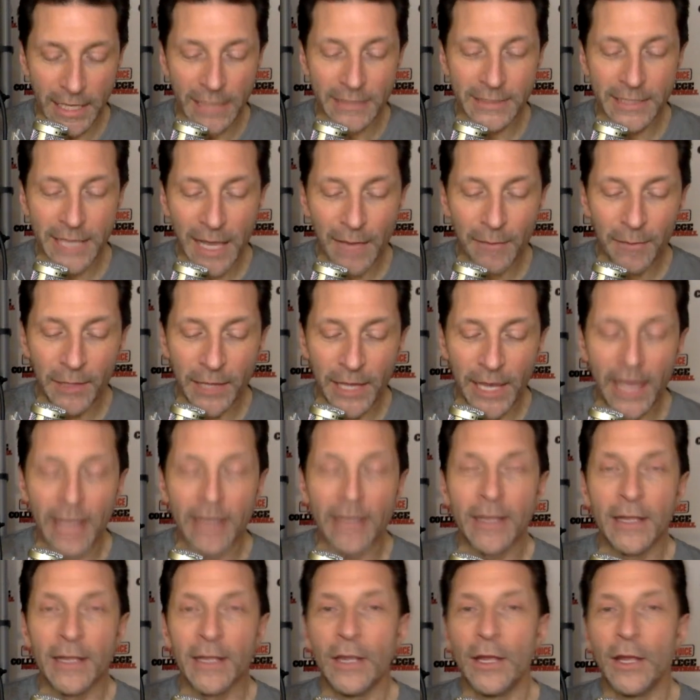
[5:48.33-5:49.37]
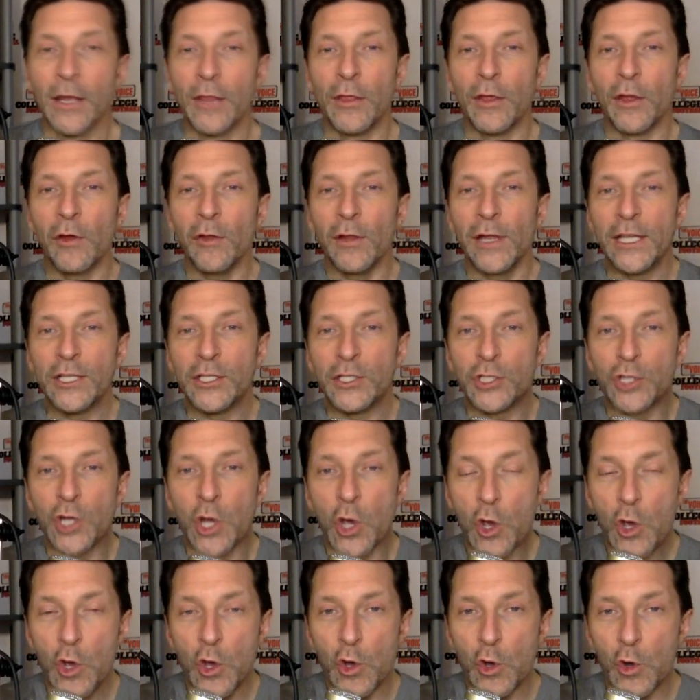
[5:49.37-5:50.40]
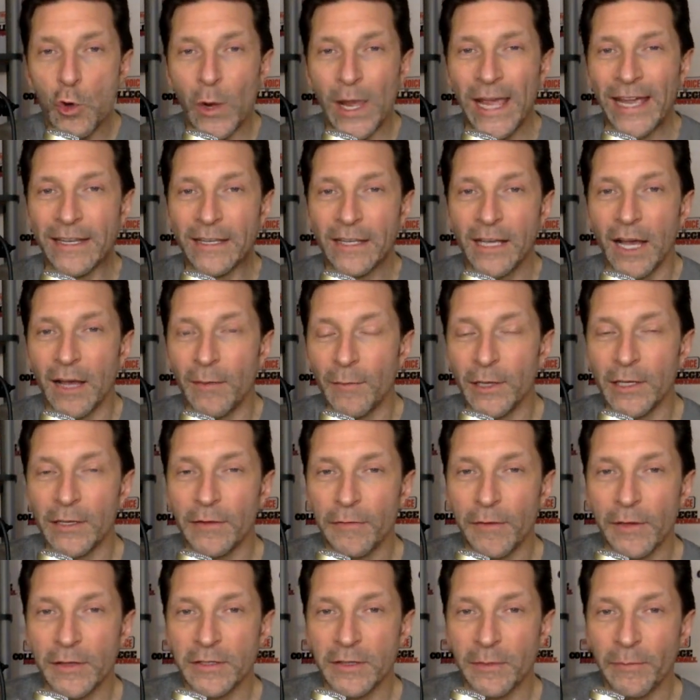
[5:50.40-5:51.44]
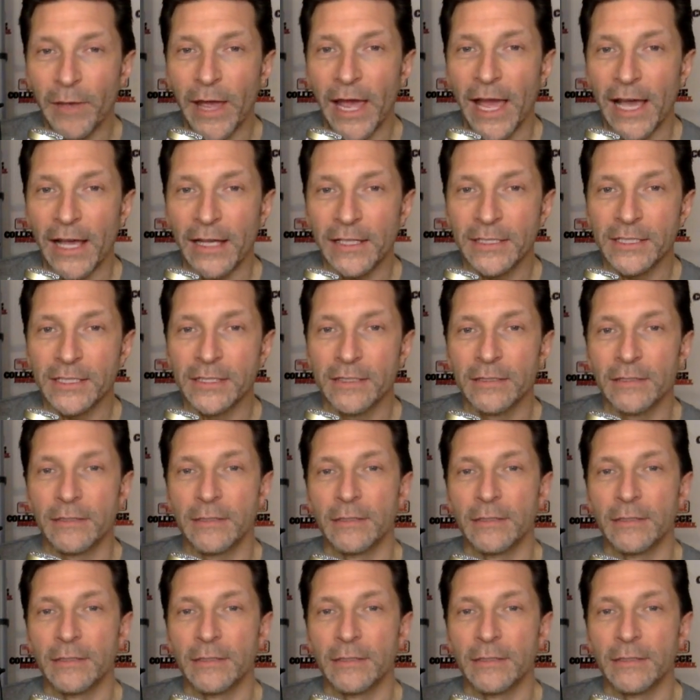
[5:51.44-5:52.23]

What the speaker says: On top of that, the only 2 incoming defensive backs